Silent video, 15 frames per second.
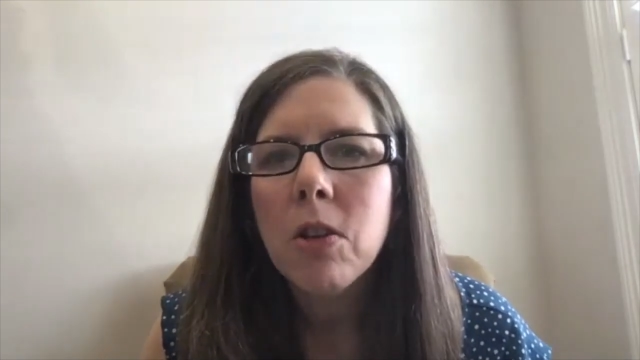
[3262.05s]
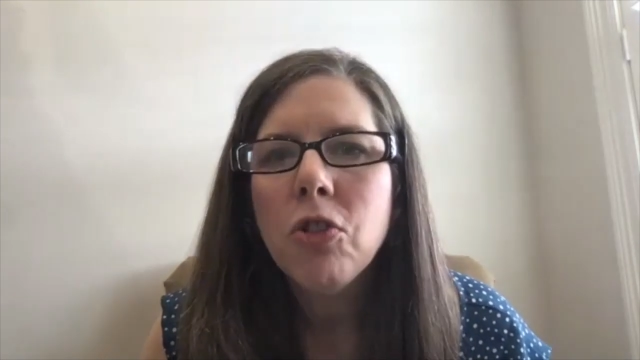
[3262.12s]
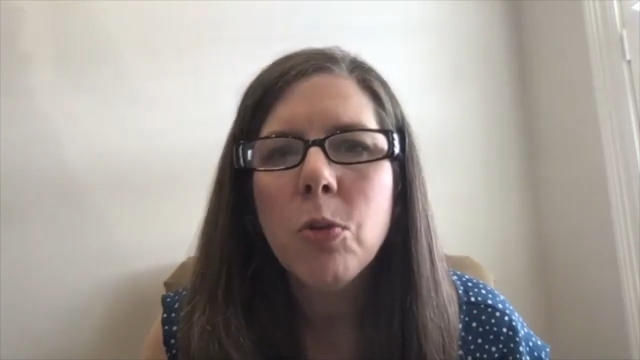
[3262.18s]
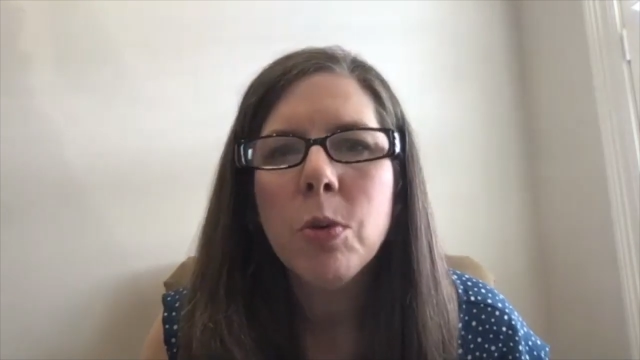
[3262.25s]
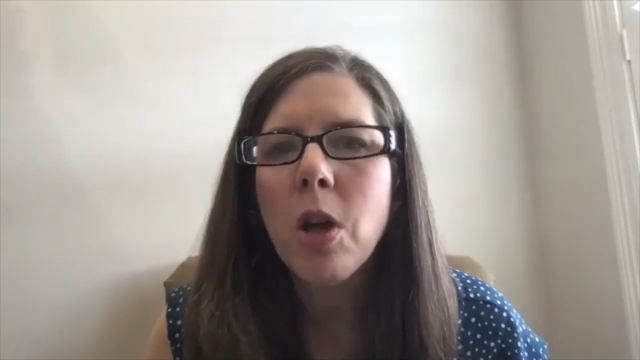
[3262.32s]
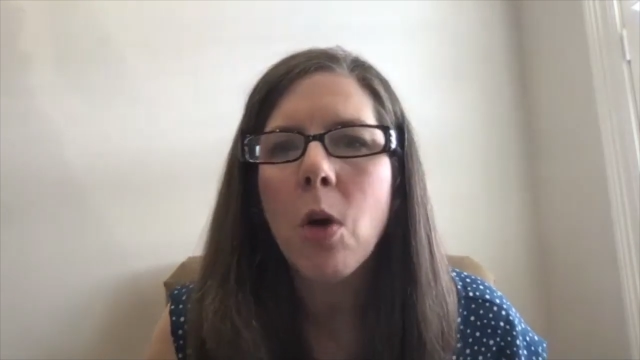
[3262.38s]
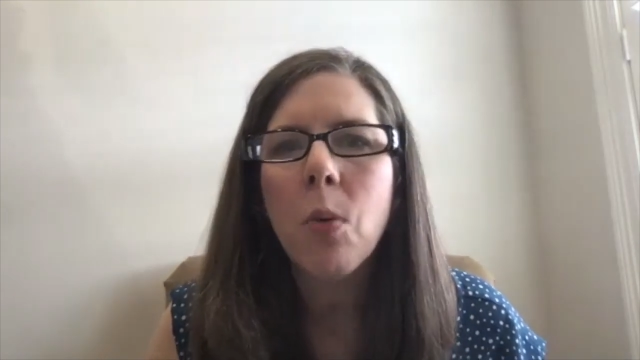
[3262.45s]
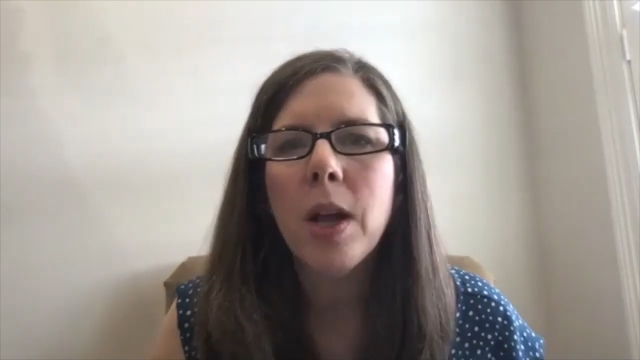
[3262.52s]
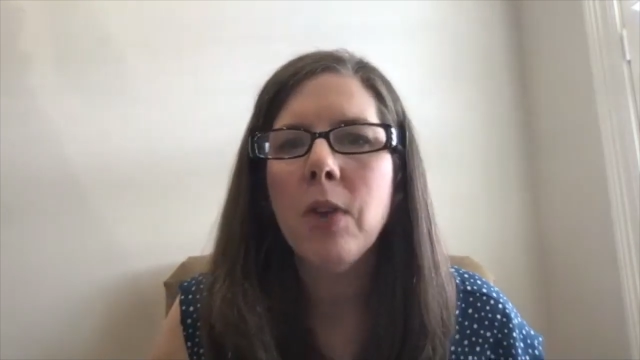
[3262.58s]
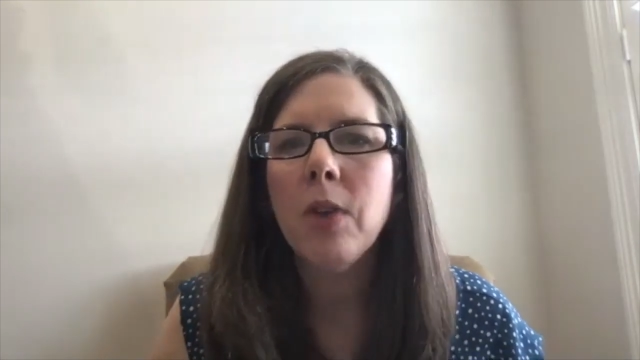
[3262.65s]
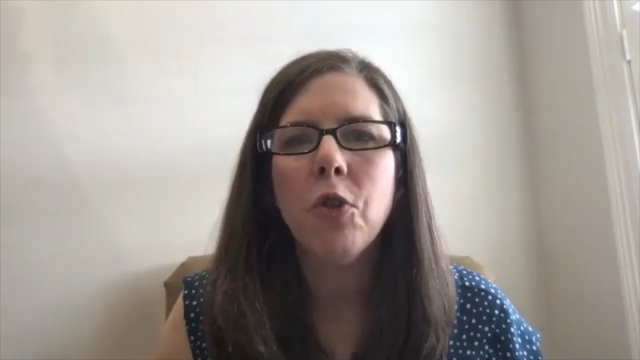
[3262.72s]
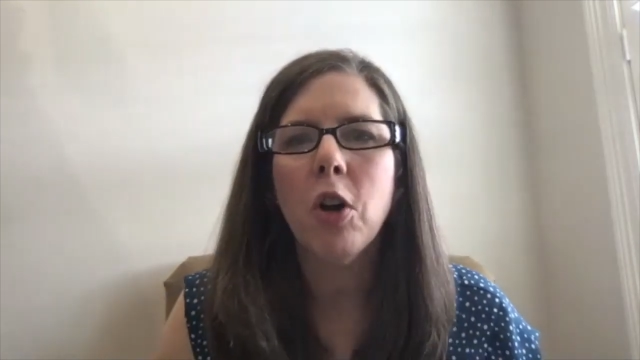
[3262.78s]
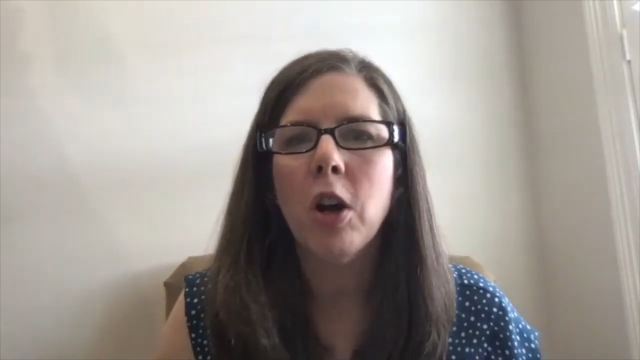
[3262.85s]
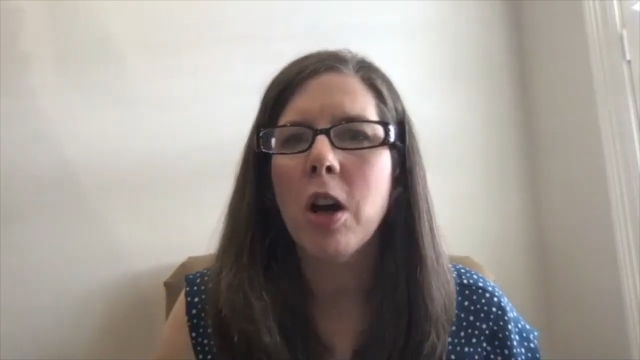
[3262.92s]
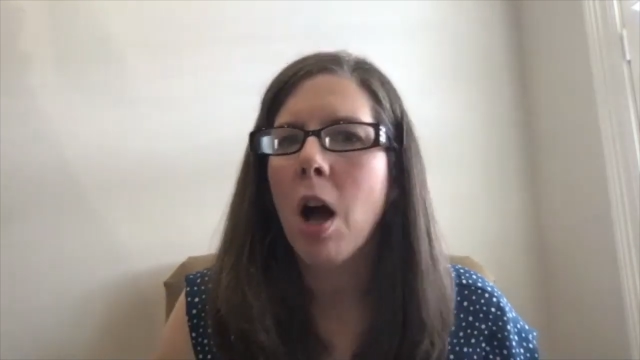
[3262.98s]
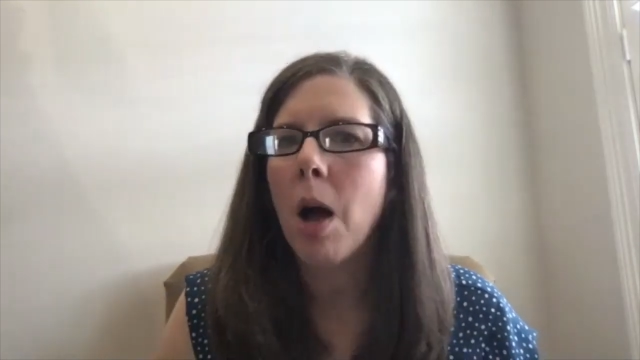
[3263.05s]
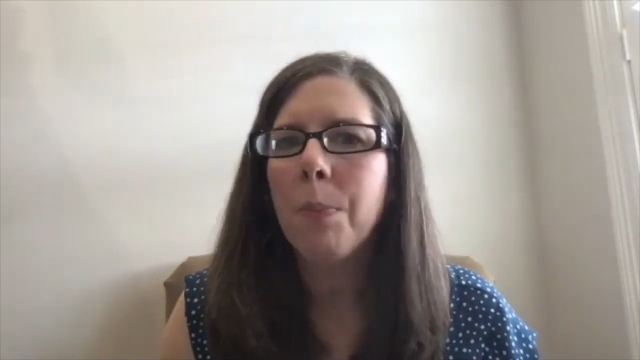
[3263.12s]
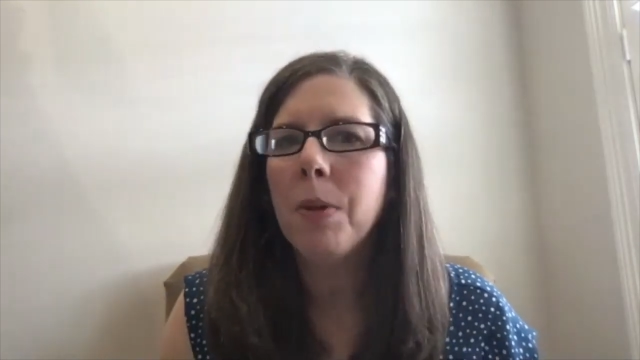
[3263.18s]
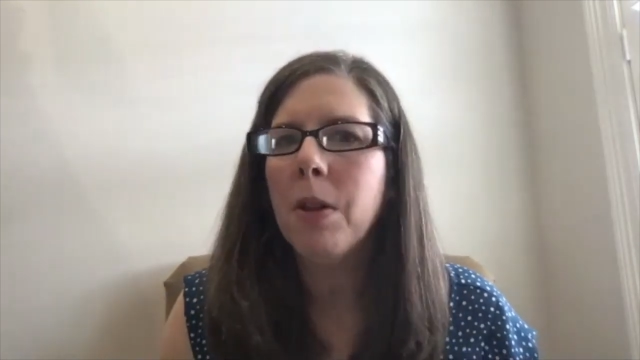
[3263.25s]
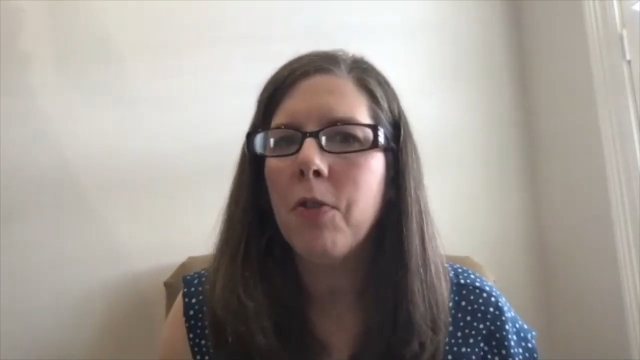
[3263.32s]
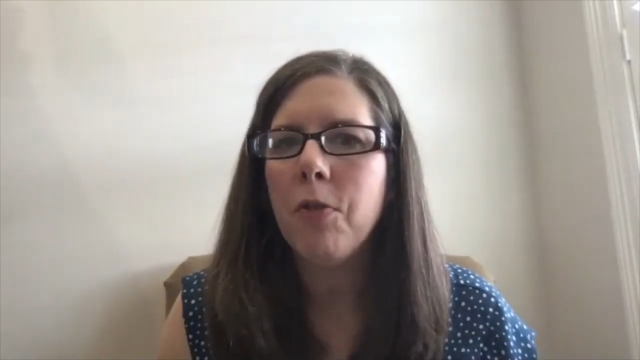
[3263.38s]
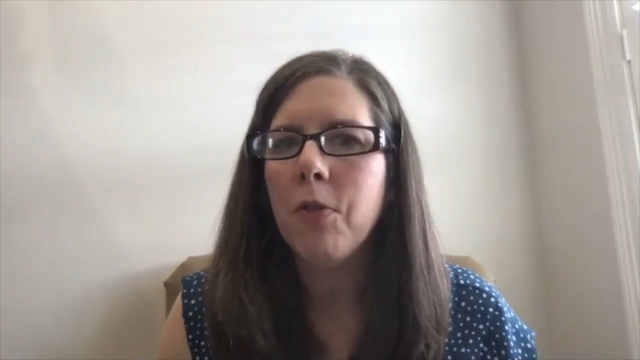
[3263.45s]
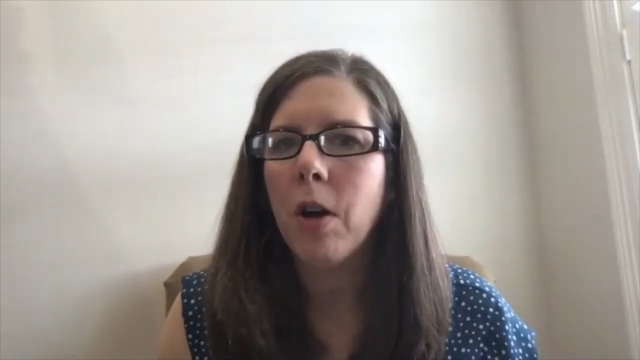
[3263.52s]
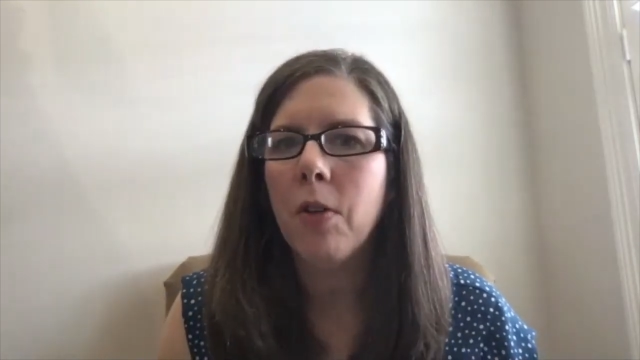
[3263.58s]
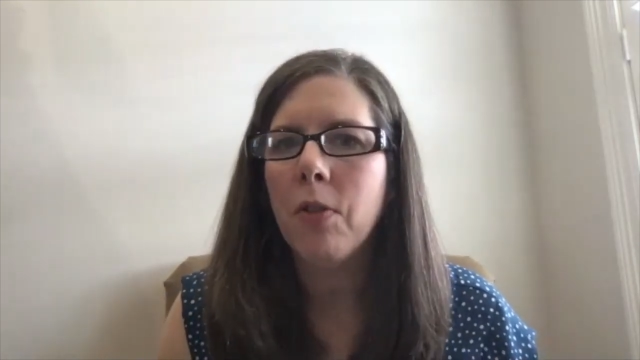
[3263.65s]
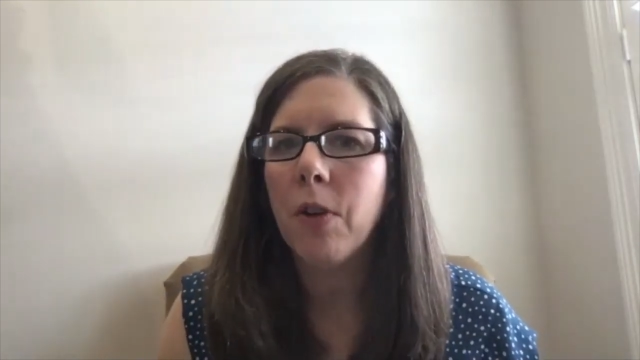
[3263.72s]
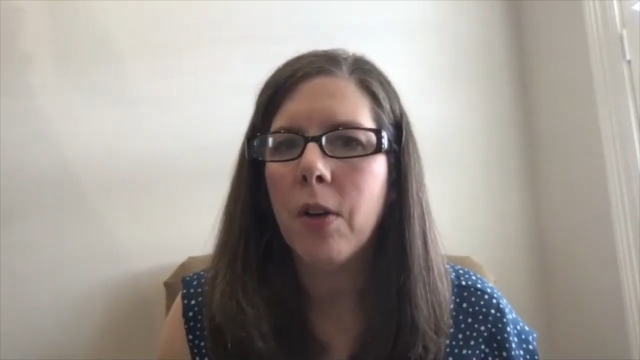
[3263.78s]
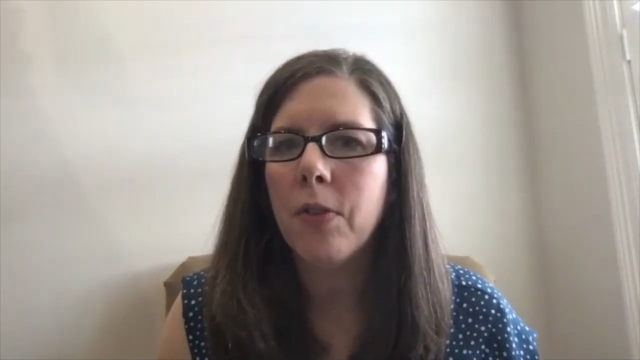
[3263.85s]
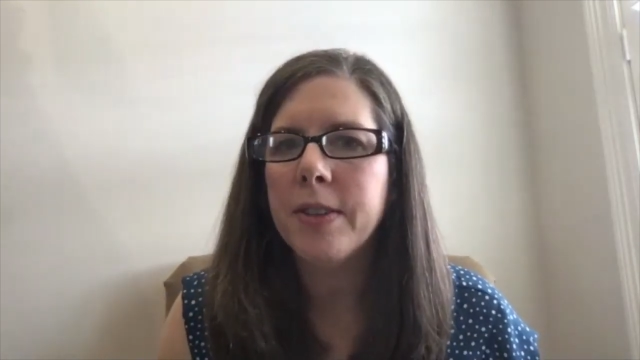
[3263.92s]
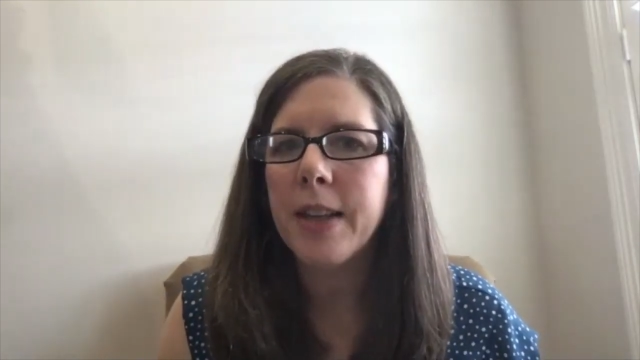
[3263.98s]
She would go in for a couple
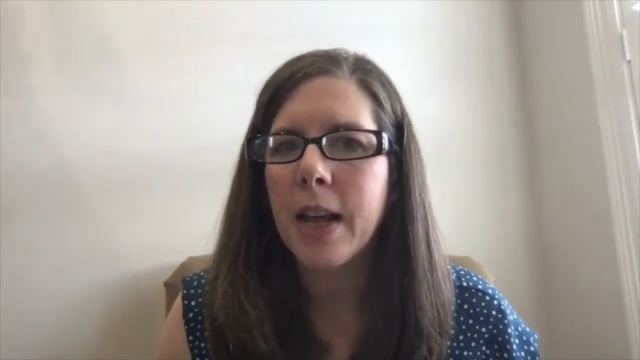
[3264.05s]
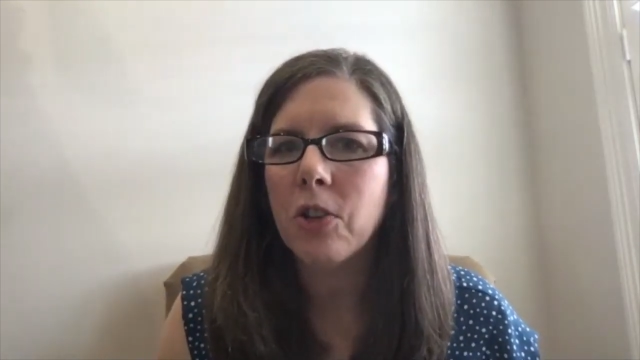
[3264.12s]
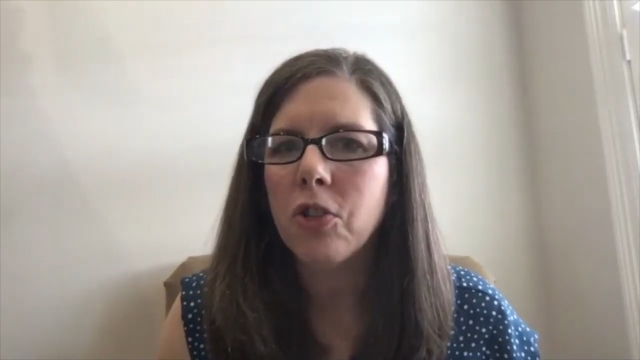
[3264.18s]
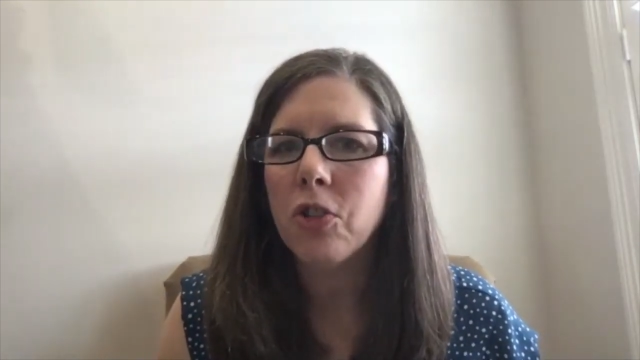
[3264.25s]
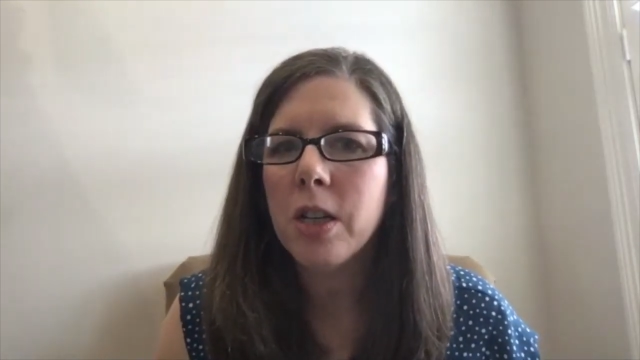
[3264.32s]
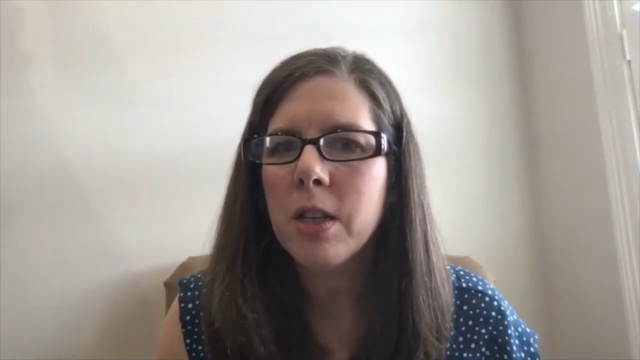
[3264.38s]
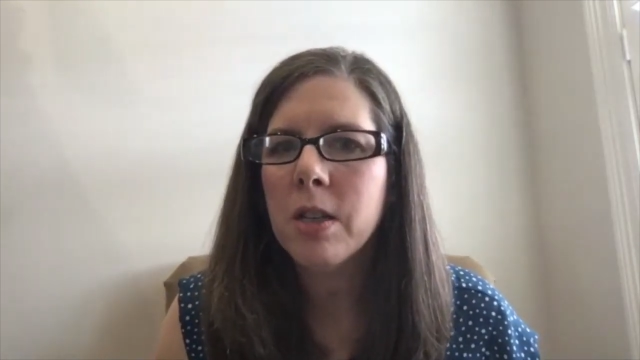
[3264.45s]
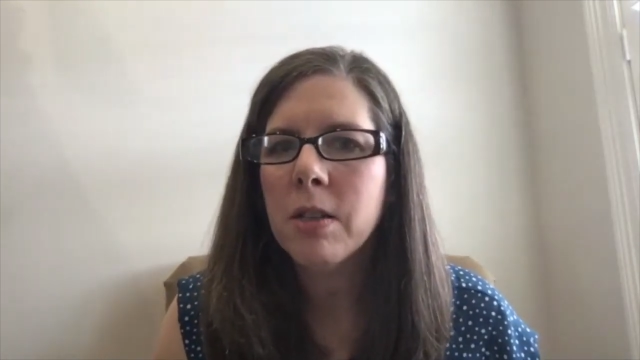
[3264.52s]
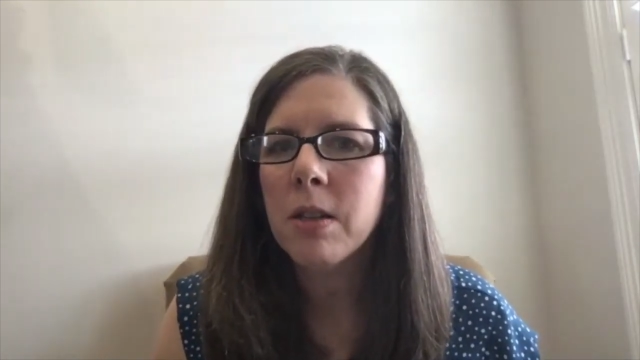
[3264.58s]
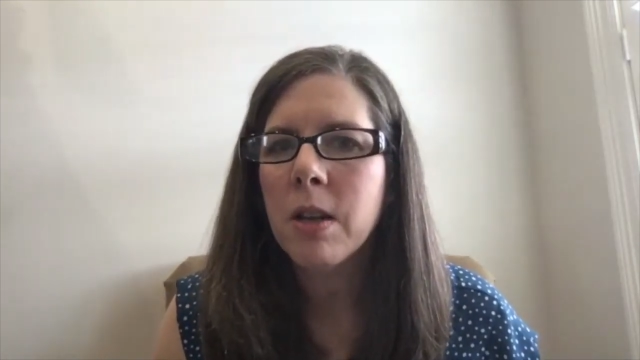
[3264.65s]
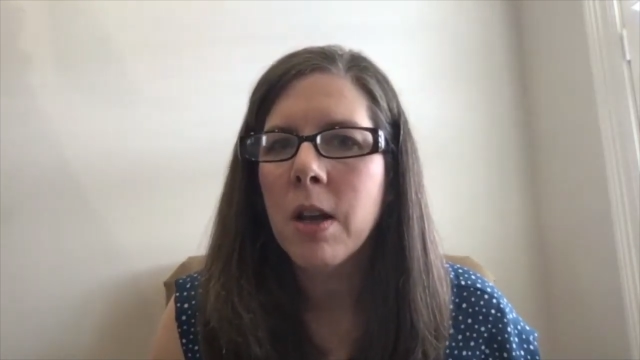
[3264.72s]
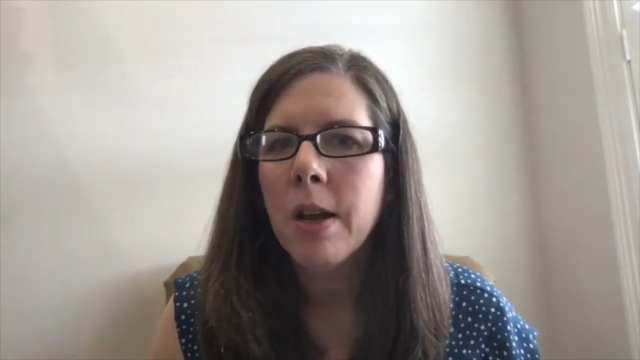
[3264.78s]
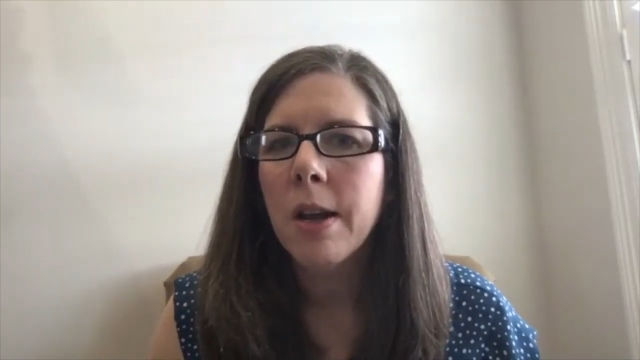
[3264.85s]
of sessions.